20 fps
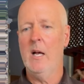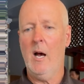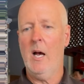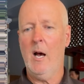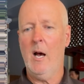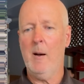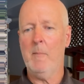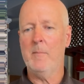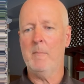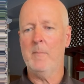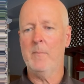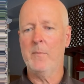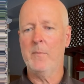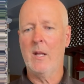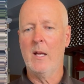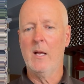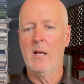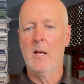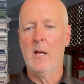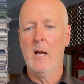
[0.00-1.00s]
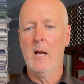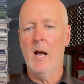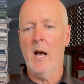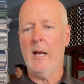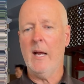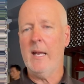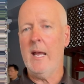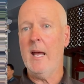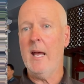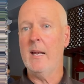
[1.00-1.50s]
Um,
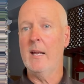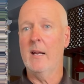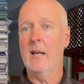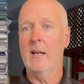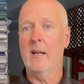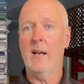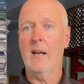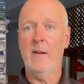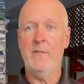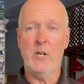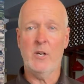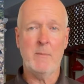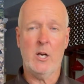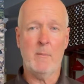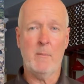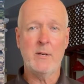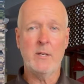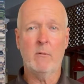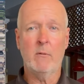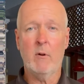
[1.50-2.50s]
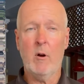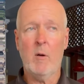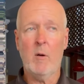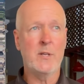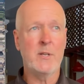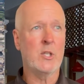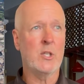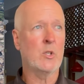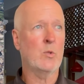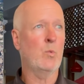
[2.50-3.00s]
again, if you're coming to Rome,
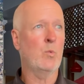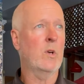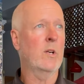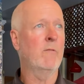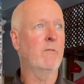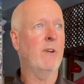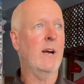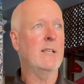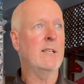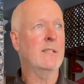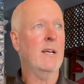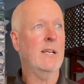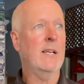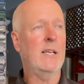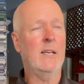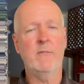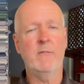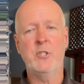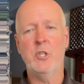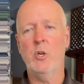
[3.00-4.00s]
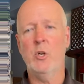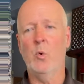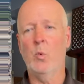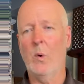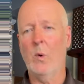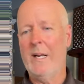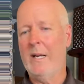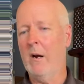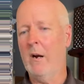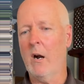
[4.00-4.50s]
this is one advice I'd give to you,
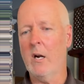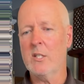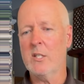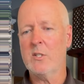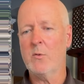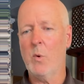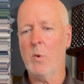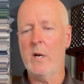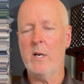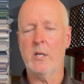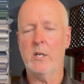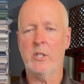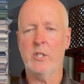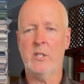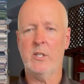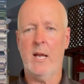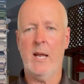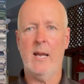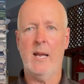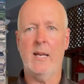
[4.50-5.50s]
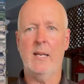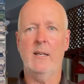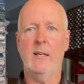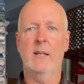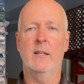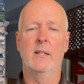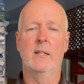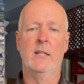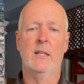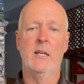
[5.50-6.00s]
regardless of where you're staying,
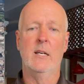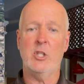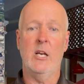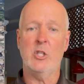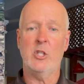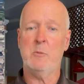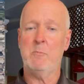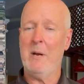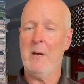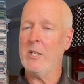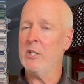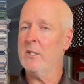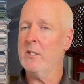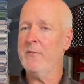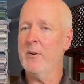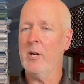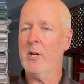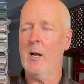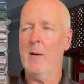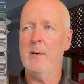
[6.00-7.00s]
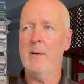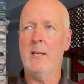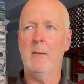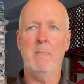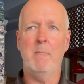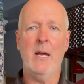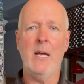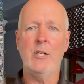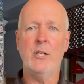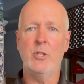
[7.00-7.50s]
especially if you're coming in
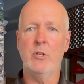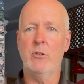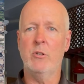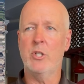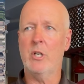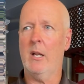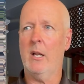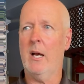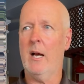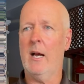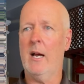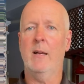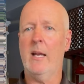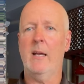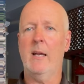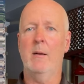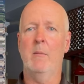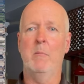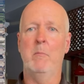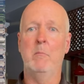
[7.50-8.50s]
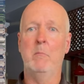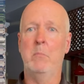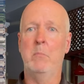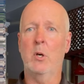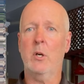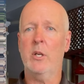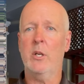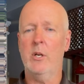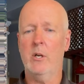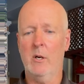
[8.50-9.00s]
May, June, July,
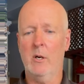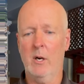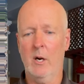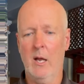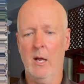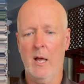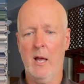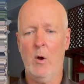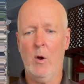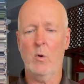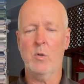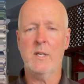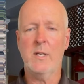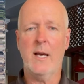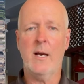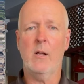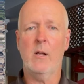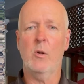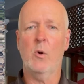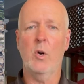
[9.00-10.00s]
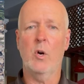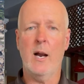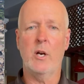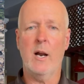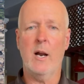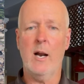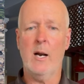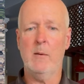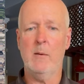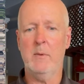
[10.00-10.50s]
book your hotel or your
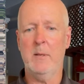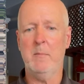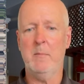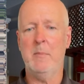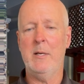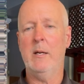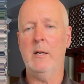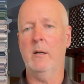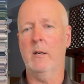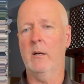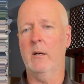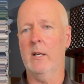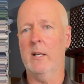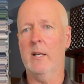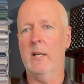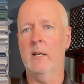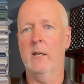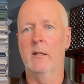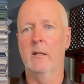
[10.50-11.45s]
Airbnb early.